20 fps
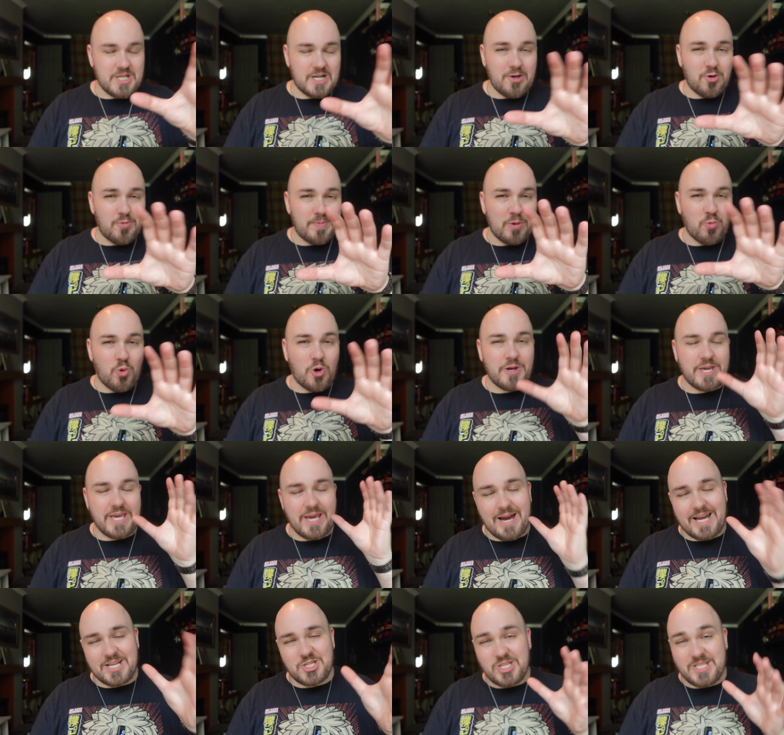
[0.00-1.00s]
is a little bit
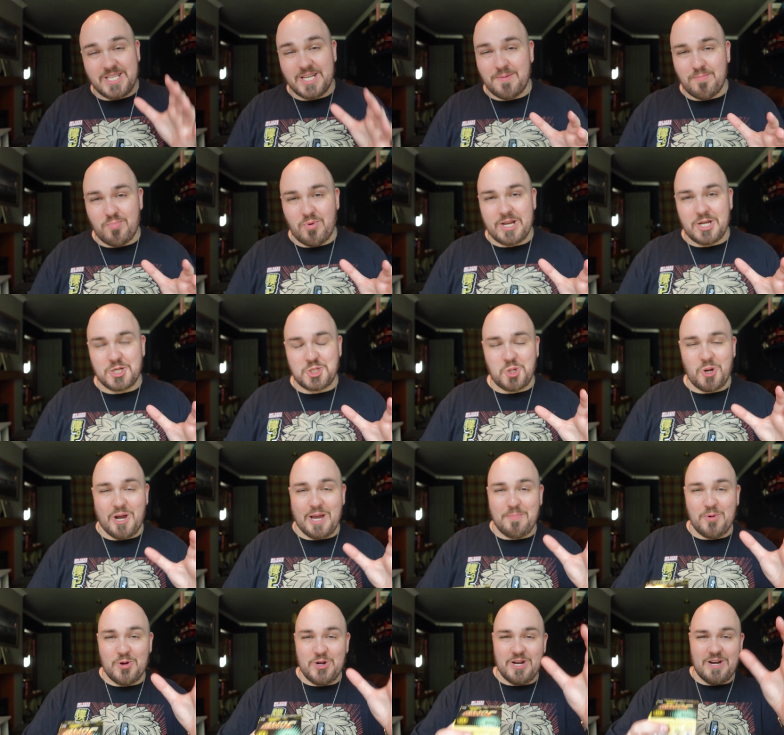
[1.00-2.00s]
wonky. I actually didn't bring a
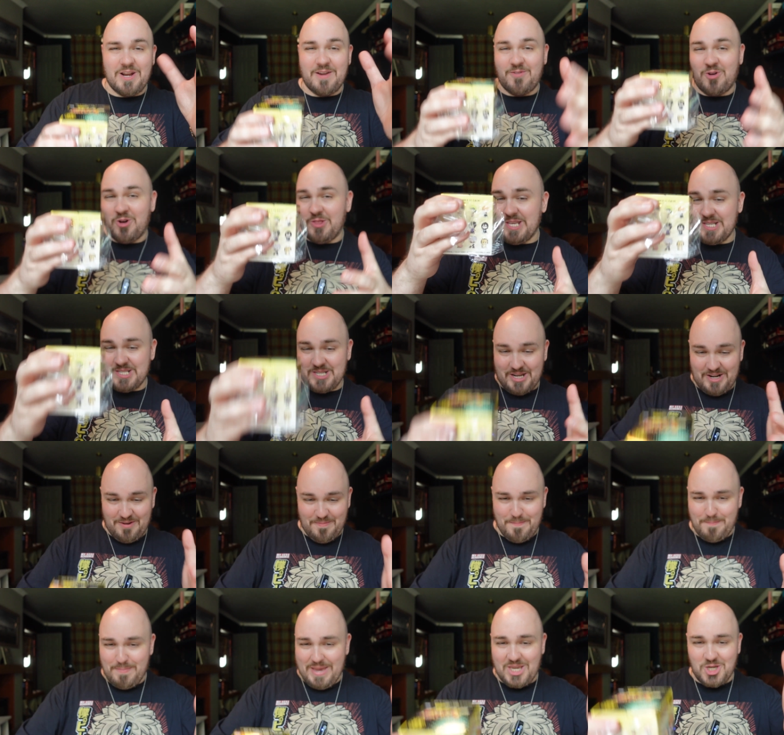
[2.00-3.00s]
tripod and I've got this kind
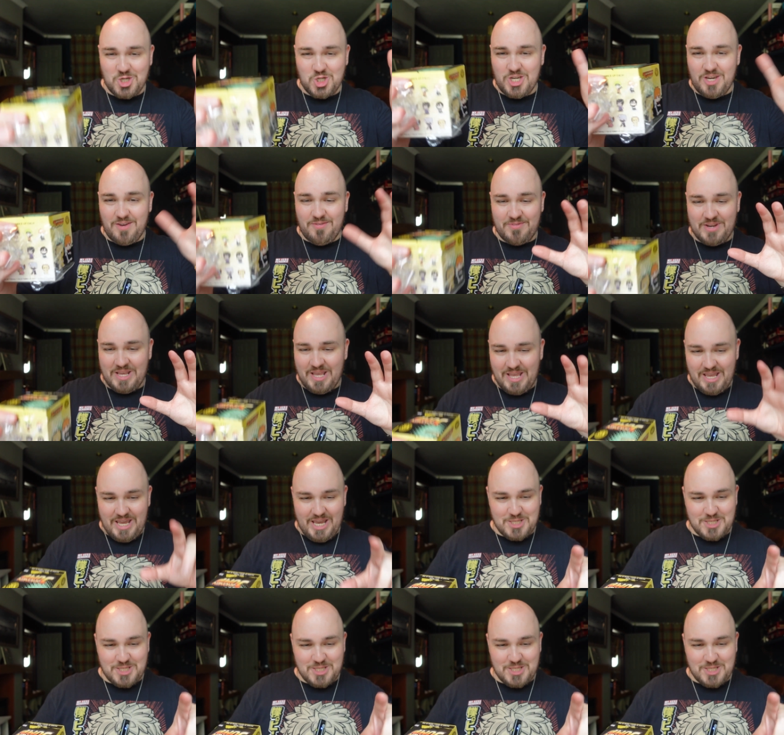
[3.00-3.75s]
of makeshift.